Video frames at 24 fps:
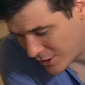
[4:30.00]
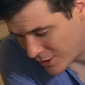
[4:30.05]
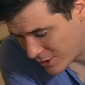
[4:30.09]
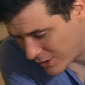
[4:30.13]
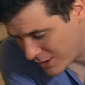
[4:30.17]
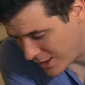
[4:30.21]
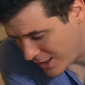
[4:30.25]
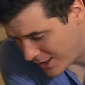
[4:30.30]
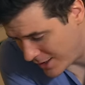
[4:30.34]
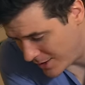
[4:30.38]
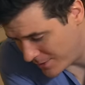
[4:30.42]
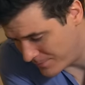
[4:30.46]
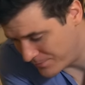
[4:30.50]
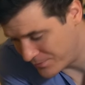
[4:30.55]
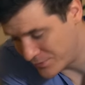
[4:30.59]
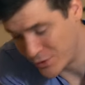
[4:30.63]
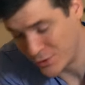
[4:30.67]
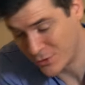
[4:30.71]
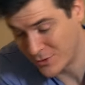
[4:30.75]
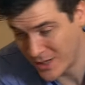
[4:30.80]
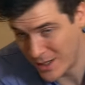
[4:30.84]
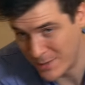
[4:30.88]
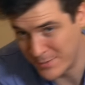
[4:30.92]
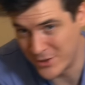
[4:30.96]
your uh,
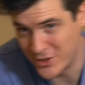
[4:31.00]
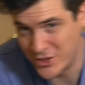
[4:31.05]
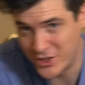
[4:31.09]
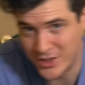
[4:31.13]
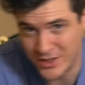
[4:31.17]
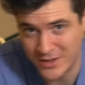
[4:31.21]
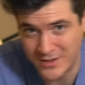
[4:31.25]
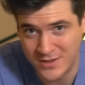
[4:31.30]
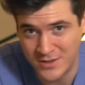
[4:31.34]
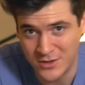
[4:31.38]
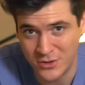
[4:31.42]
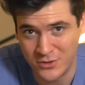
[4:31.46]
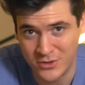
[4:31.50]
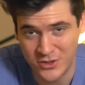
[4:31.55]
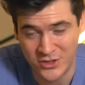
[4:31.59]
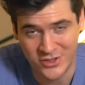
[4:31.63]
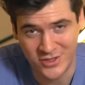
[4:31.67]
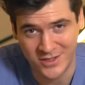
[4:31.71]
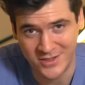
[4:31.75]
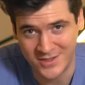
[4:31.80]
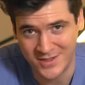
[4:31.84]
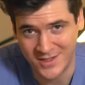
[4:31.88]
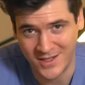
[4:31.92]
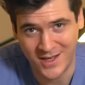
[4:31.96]
your Grandma Shih Tzu is
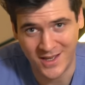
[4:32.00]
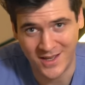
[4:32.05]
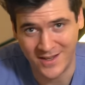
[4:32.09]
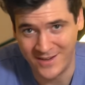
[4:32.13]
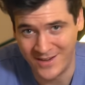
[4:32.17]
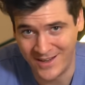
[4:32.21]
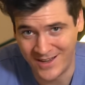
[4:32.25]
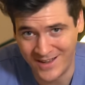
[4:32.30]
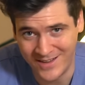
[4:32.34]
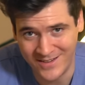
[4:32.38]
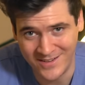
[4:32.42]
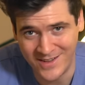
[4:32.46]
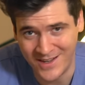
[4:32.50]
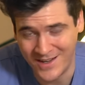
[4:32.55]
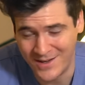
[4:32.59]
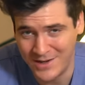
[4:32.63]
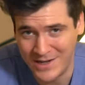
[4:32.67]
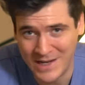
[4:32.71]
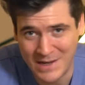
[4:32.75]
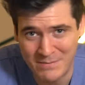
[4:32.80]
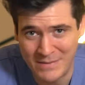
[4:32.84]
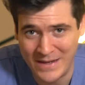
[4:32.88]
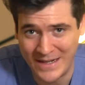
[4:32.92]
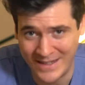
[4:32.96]
just uh, not not
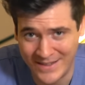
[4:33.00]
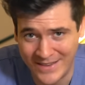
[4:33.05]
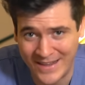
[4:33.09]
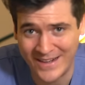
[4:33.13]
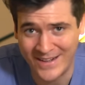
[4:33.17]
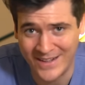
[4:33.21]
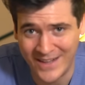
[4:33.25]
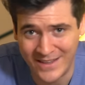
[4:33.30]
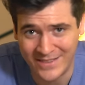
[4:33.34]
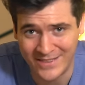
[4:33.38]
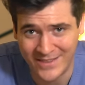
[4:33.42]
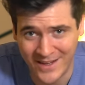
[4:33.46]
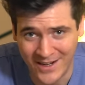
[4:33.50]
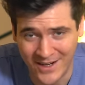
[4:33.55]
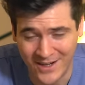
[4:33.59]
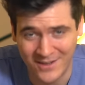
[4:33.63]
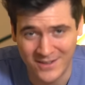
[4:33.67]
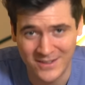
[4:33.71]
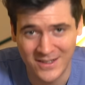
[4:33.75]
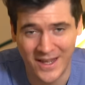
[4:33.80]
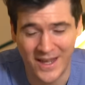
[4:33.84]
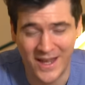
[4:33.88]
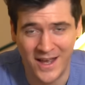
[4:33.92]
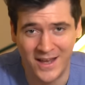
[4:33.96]
not making the cut
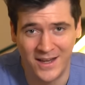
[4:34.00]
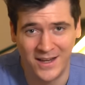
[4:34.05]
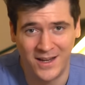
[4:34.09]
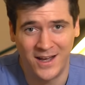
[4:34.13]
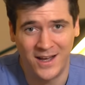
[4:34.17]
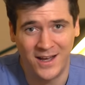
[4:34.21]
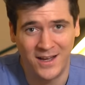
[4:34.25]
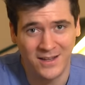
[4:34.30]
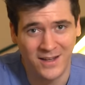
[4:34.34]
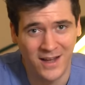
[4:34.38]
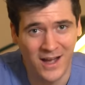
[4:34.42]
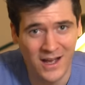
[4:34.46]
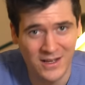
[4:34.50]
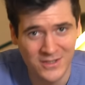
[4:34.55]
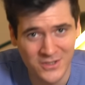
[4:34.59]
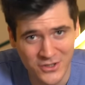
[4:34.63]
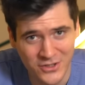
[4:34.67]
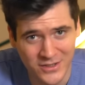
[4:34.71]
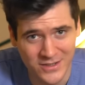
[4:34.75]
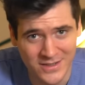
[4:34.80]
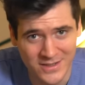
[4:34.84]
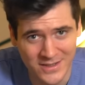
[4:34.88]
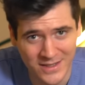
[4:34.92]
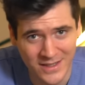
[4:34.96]
there. And uh, as you
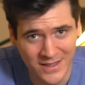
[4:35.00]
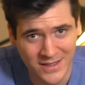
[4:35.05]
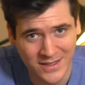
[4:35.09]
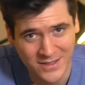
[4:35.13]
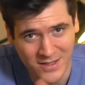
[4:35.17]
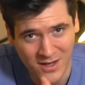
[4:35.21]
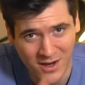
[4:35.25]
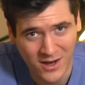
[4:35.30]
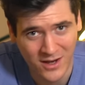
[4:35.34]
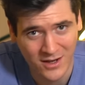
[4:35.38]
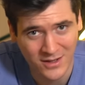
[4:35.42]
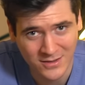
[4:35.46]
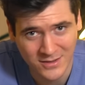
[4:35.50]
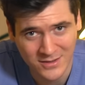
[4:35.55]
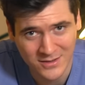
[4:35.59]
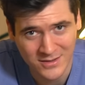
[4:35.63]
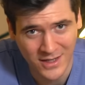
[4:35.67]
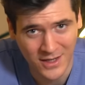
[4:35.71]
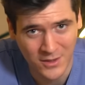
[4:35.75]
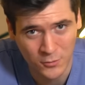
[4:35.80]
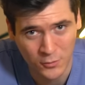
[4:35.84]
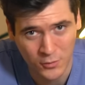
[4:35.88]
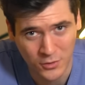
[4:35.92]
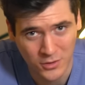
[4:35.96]
can see, dogs
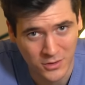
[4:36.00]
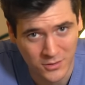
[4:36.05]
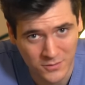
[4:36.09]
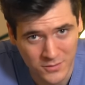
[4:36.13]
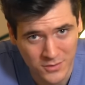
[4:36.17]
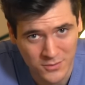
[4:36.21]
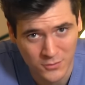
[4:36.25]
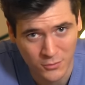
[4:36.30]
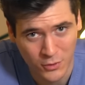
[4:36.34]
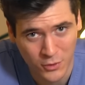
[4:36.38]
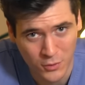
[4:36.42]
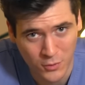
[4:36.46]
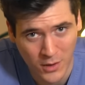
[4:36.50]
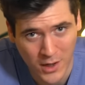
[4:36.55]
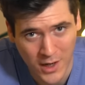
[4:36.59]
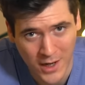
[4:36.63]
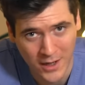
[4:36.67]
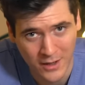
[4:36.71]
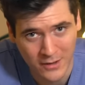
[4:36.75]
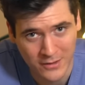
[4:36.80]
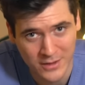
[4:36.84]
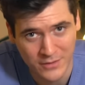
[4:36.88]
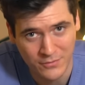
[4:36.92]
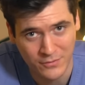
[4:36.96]
and wolves
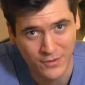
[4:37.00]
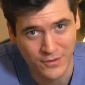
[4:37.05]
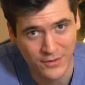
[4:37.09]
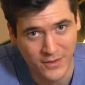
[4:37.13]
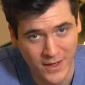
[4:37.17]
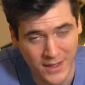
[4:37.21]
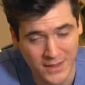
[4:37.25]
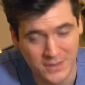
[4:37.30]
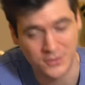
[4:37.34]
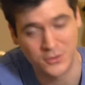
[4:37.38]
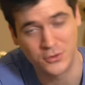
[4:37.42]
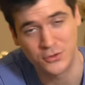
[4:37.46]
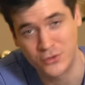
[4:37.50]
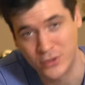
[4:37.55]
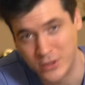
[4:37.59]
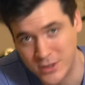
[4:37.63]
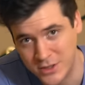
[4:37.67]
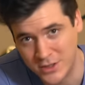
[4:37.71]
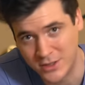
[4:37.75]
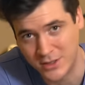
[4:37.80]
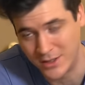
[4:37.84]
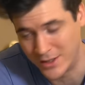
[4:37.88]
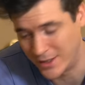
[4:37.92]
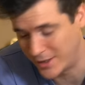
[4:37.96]
require different things
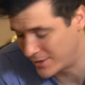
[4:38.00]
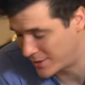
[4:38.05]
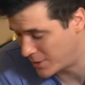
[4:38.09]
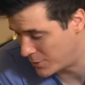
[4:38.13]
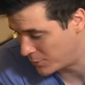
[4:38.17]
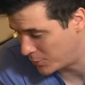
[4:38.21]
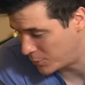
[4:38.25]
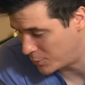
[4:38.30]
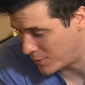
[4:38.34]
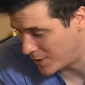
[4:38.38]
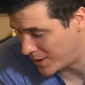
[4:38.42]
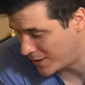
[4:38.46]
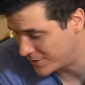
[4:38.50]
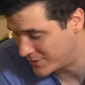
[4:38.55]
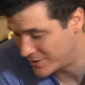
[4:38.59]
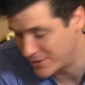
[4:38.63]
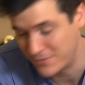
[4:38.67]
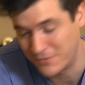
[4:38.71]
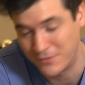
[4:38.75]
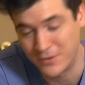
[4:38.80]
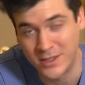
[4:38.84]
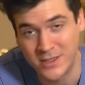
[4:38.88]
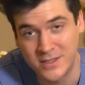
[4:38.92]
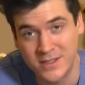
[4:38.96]
nutritionally. They require
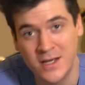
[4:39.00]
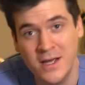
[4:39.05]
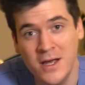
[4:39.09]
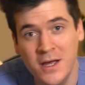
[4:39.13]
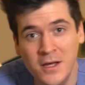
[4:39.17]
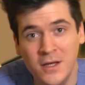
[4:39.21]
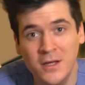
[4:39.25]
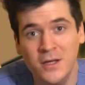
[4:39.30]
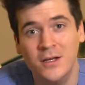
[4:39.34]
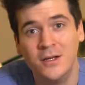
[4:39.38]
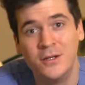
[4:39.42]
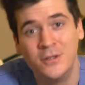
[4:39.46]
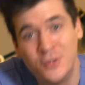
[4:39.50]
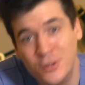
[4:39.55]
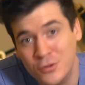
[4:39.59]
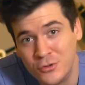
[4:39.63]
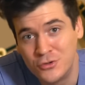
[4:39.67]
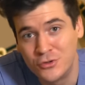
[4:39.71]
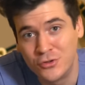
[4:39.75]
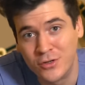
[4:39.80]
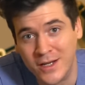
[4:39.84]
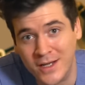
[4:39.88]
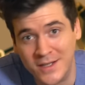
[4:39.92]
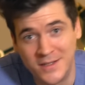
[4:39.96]
different
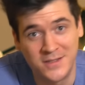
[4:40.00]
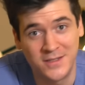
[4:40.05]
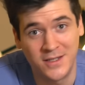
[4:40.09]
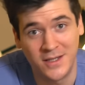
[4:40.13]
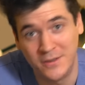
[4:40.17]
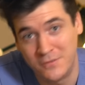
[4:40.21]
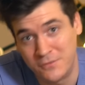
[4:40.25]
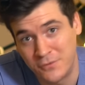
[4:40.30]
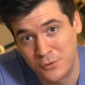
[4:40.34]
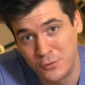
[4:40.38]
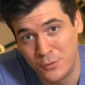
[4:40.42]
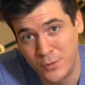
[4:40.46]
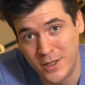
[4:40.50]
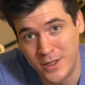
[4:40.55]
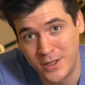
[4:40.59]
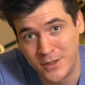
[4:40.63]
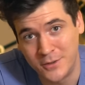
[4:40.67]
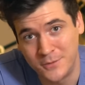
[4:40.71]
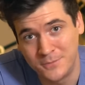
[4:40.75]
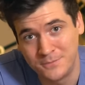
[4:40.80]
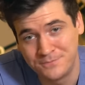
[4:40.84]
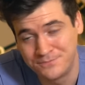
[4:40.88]
nutrients, if you will.